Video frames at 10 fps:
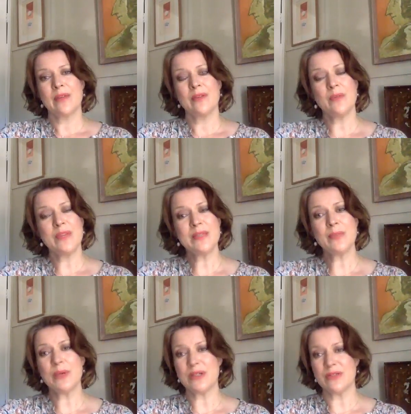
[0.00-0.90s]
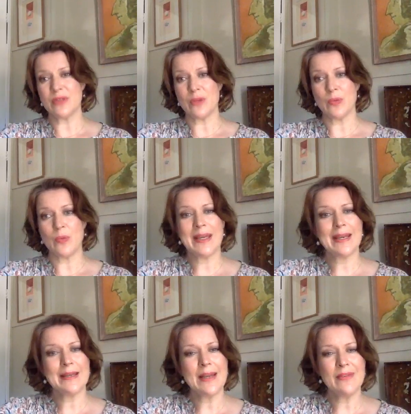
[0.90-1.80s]
From this point of view, we
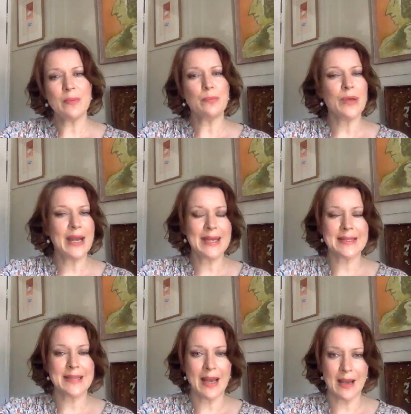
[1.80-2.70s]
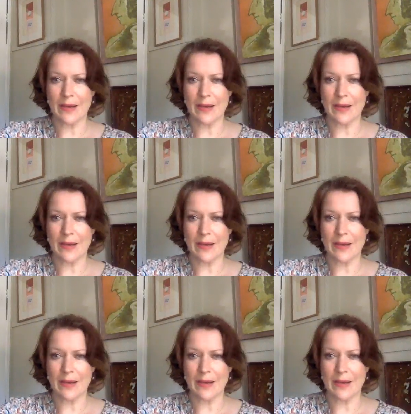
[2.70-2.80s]
can never bracket